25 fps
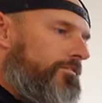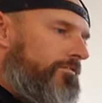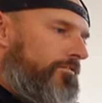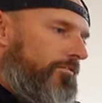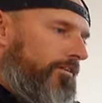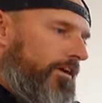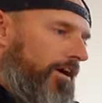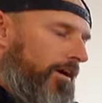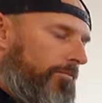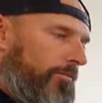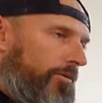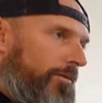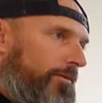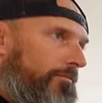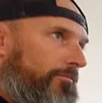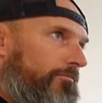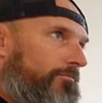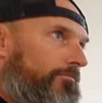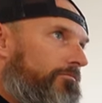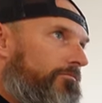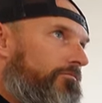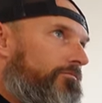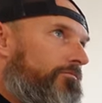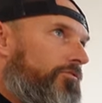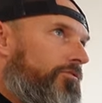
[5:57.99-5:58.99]
Grab it.
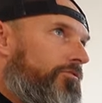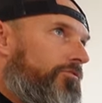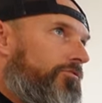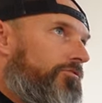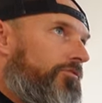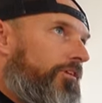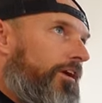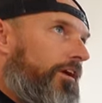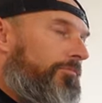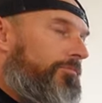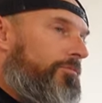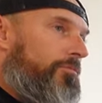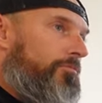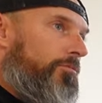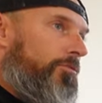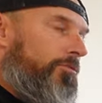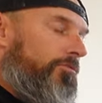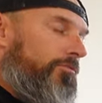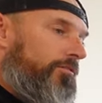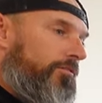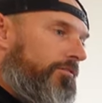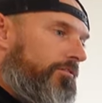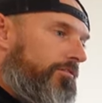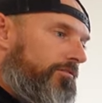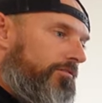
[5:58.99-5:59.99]
Just grab the
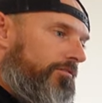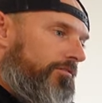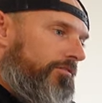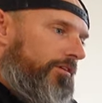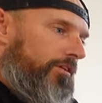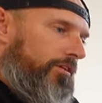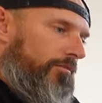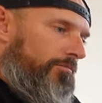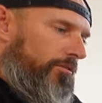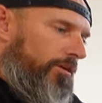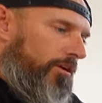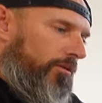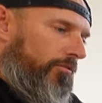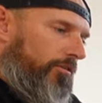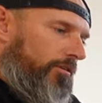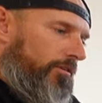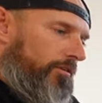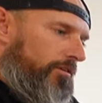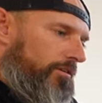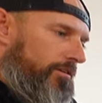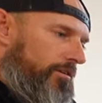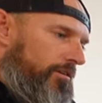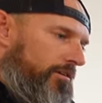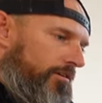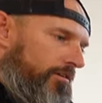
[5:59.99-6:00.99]
motor. Keep going.
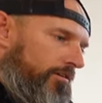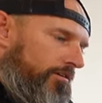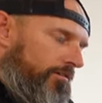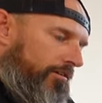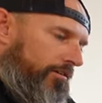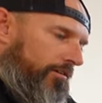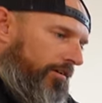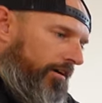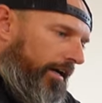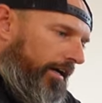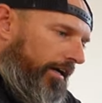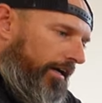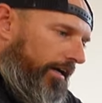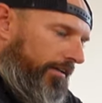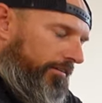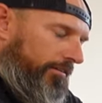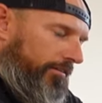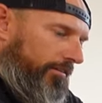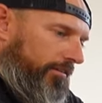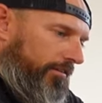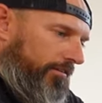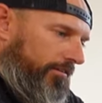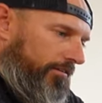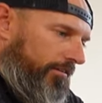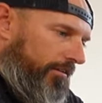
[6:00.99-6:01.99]
I got
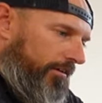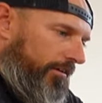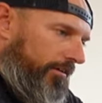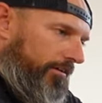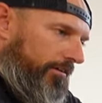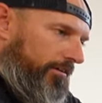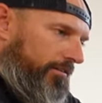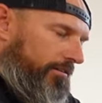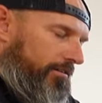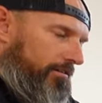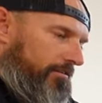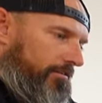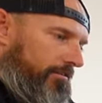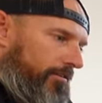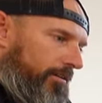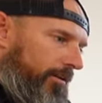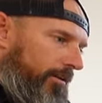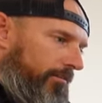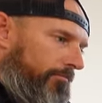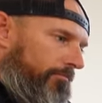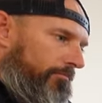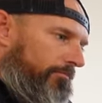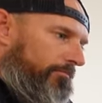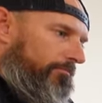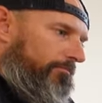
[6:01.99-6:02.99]
this, kind of.
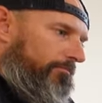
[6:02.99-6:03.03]
Yep.